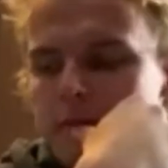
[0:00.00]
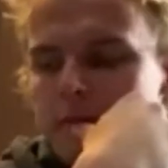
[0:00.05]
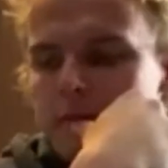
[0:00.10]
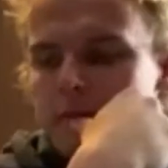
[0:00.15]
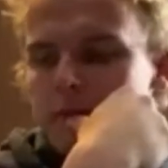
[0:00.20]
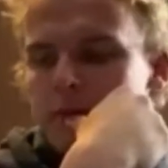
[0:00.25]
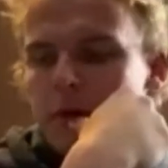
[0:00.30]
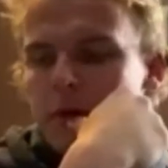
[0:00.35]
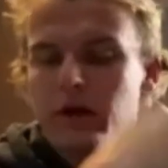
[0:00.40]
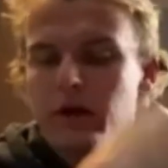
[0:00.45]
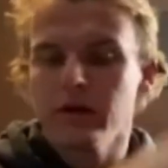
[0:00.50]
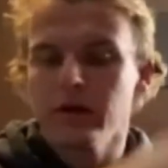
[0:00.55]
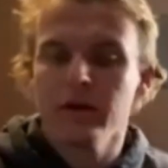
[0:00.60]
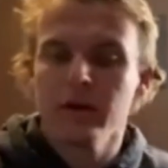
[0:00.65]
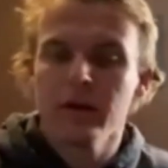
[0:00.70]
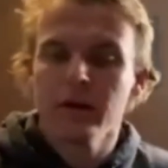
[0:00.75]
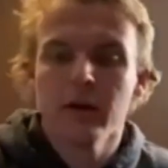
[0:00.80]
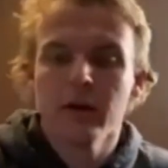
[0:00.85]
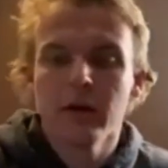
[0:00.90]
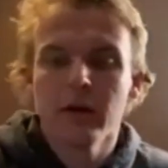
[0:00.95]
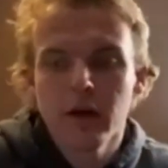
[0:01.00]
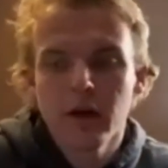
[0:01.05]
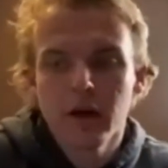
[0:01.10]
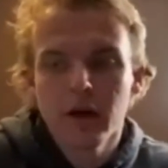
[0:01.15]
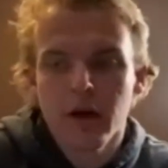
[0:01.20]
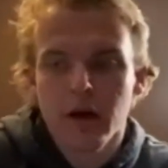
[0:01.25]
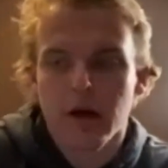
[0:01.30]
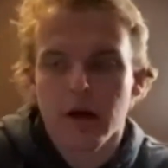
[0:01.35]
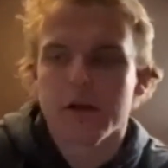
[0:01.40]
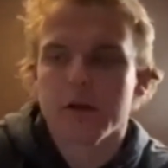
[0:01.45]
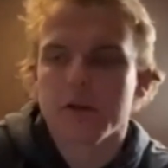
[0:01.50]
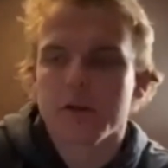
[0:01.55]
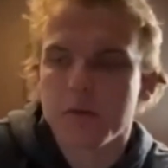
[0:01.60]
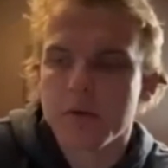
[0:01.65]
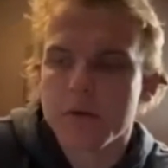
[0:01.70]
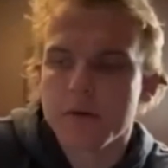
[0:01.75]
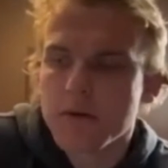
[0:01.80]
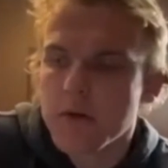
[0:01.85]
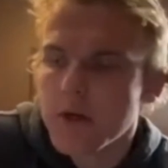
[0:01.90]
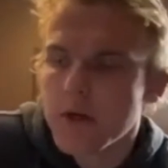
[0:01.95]
Well, I just
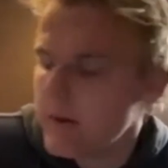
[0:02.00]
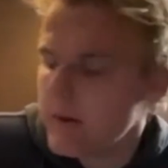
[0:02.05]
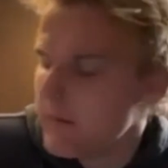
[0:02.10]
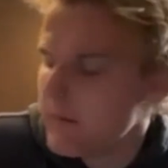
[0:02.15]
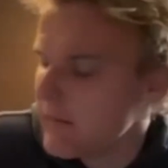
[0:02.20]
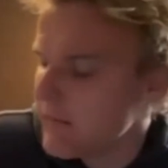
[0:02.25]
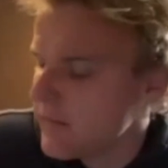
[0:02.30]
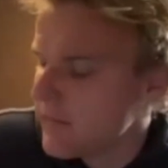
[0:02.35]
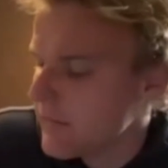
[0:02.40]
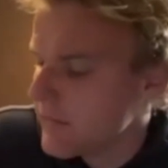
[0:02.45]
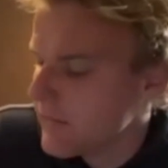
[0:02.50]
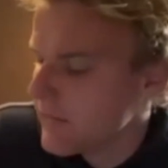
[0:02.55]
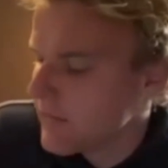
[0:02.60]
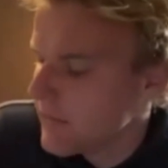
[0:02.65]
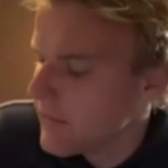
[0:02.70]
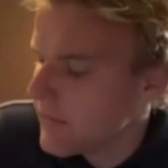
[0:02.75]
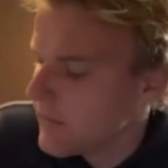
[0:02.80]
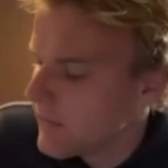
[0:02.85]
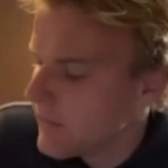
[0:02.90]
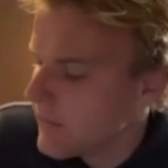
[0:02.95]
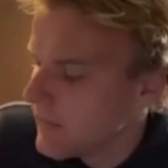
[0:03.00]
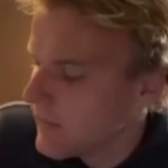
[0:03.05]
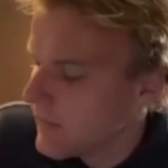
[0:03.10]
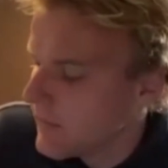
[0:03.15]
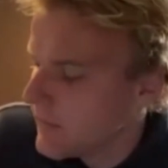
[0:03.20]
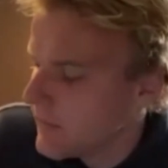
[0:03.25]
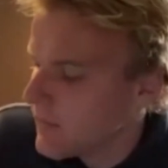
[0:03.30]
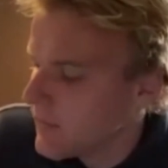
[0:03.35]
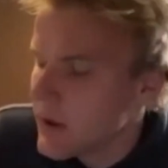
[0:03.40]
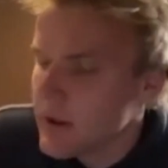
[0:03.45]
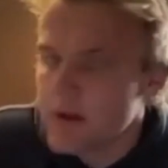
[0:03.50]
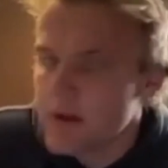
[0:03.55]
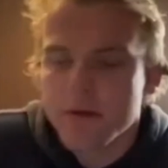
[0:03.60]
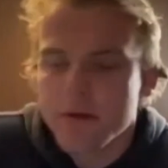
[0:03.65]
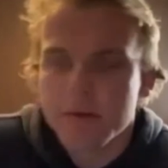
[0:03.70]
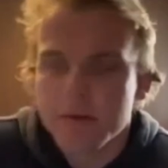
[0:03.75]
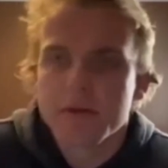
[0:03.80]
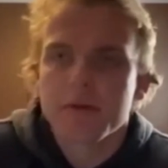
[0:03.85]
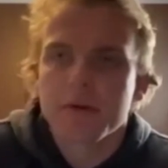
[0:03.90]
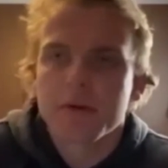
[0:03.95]
want to say thank you
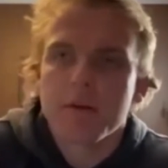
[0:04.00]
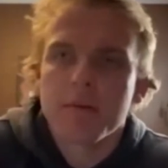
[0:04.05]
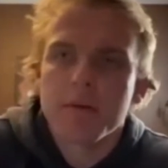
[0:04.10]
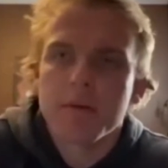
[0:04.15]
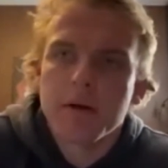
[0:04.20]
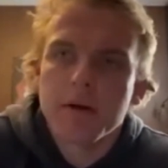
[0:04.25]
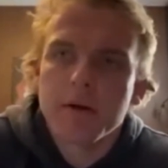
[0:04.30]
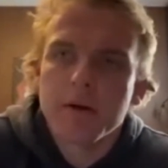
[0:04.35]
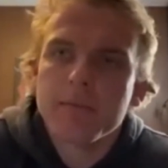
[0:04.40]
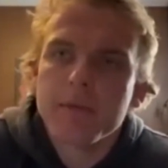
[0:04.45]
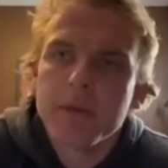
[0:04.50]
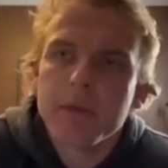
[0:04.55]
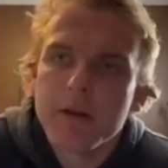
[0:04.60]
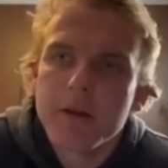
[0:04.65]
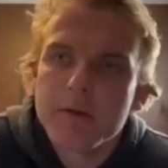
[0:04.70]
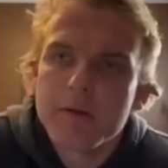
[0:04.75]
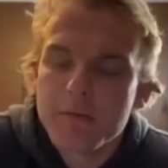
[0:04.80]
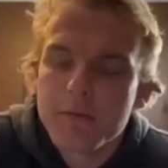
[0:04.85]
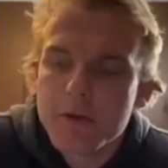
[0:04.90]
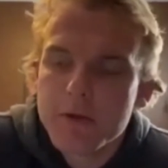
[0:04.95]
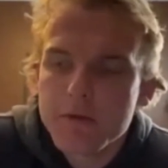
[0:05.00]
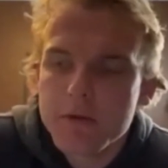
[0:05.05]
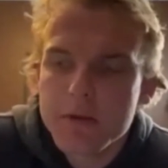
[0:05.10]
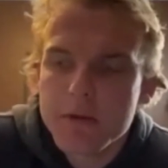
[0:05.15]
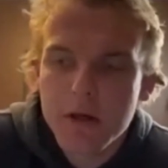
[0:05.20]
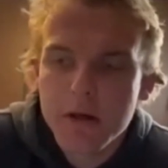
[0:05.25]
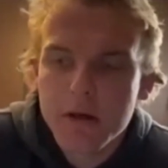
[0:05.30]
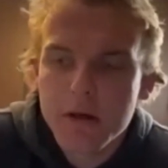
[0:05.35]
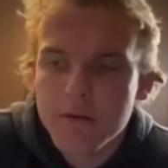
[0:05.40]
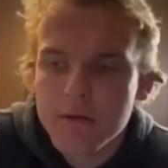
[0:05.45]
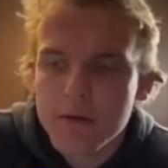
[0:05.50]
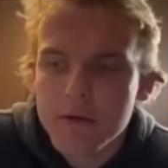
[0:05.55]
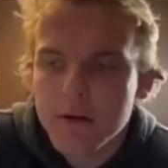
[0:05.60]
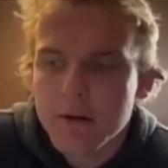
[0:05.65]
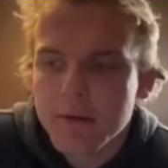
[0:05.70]
so much for coming on. Thank you so much for sharing everything.